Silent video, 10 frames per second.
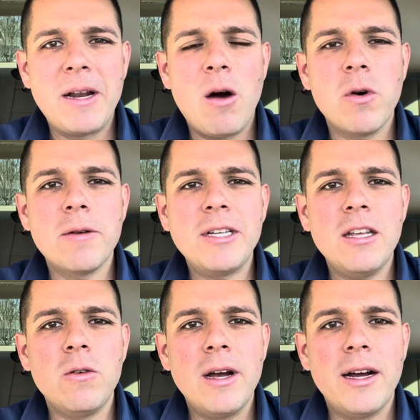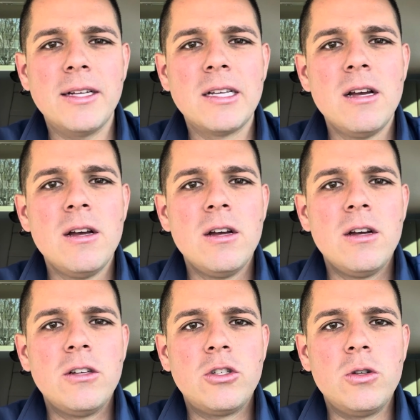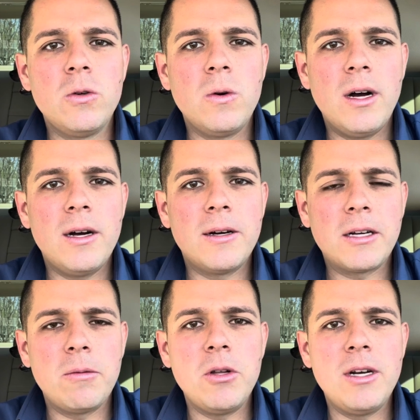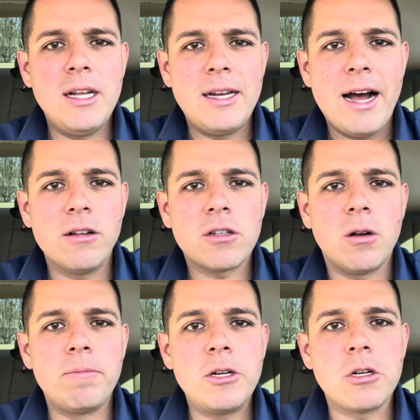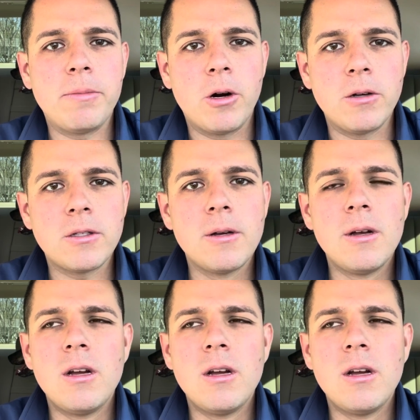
I want to take you guys to a community in Dallas called Bishop Arts.